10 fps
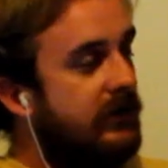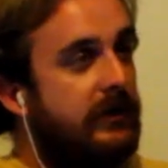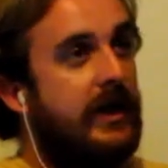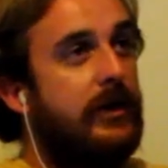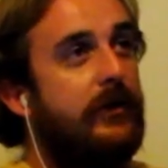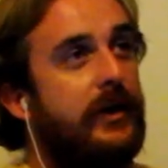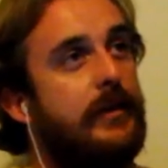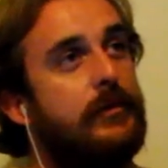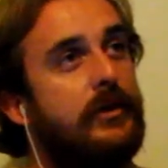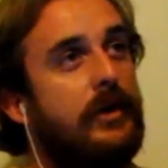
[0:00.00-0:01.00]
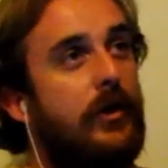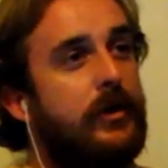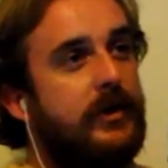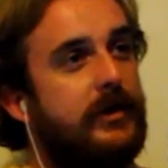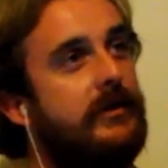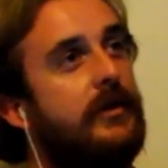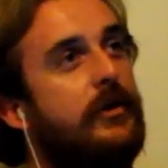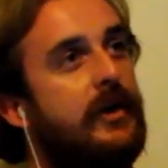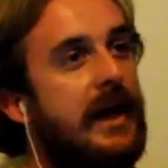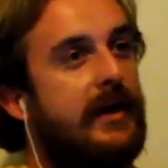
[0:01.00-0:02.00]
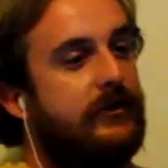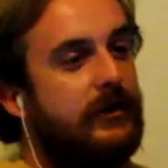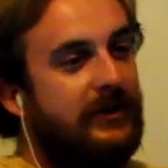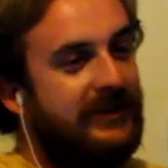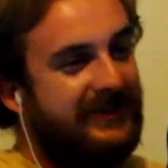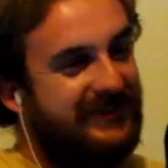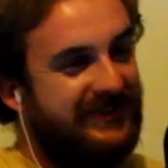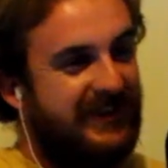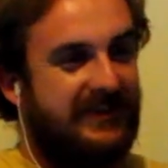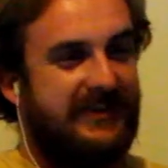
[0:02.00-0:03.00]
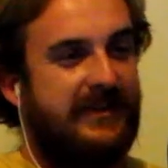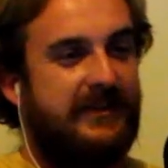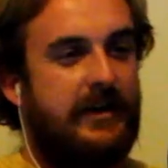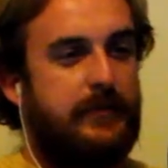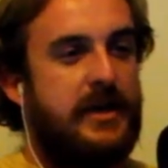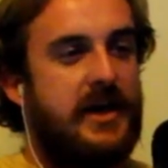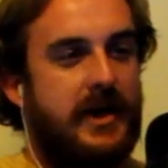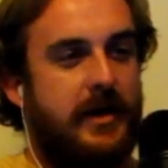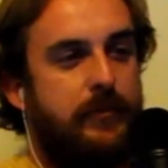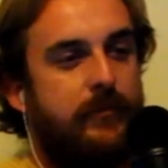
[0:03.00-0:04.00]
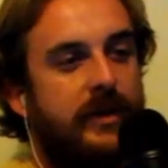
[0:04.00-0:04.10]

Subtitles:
I don't think we're alone in this here castle. No, this starts to sound like me again.